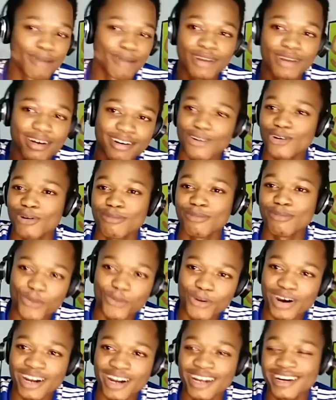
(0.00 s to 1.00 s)
I'm here, they call
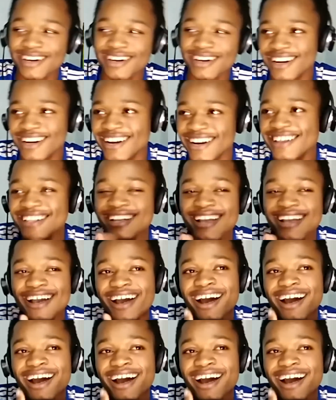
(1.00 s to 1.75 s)
me white. And